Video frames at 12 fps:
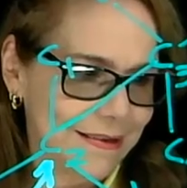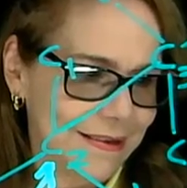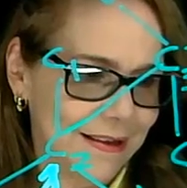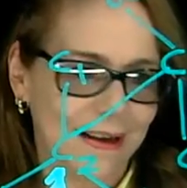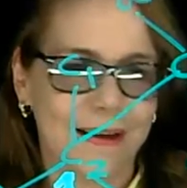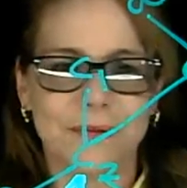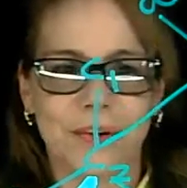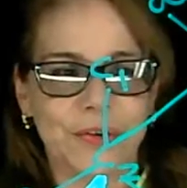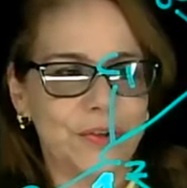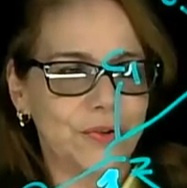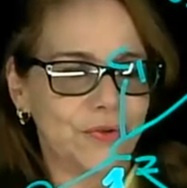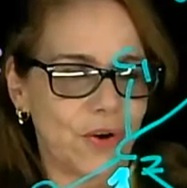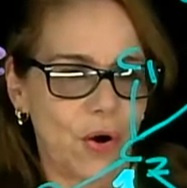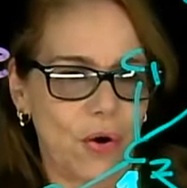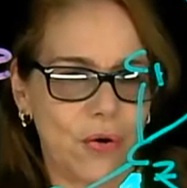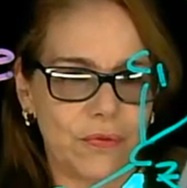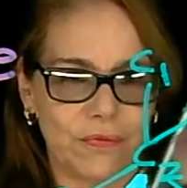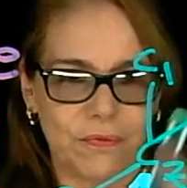I'm going to
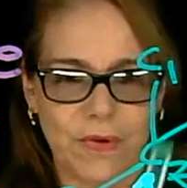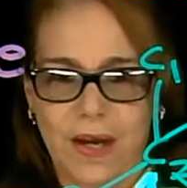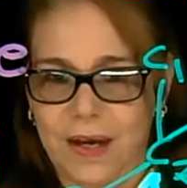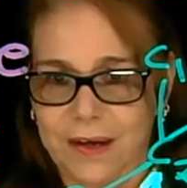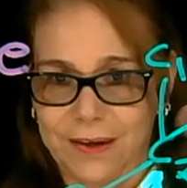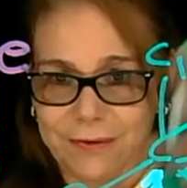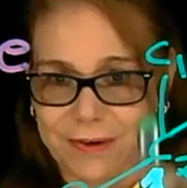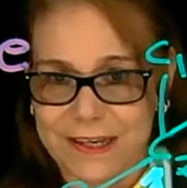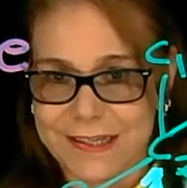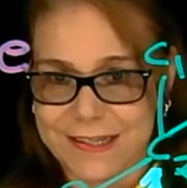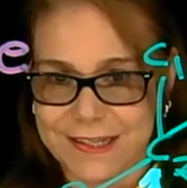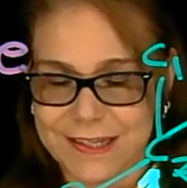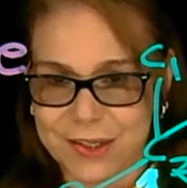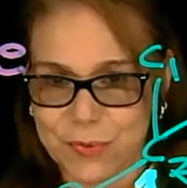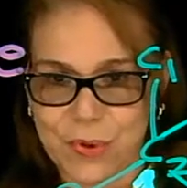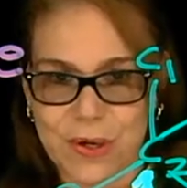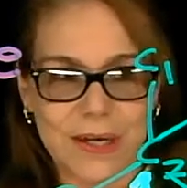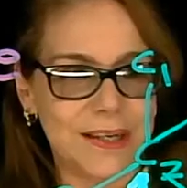draw, erase this
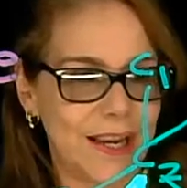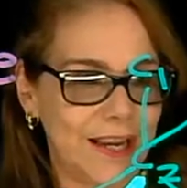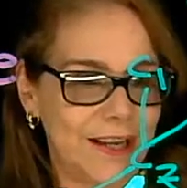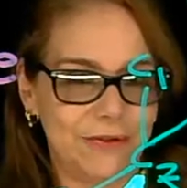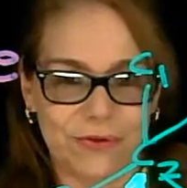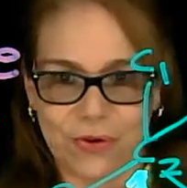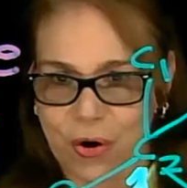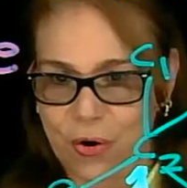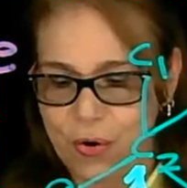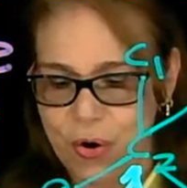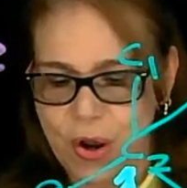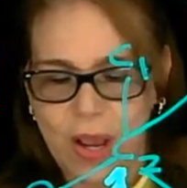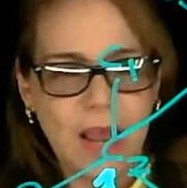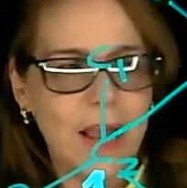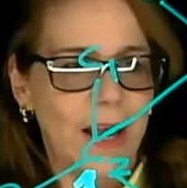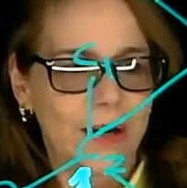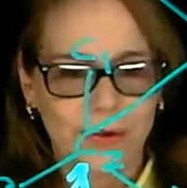one and draw another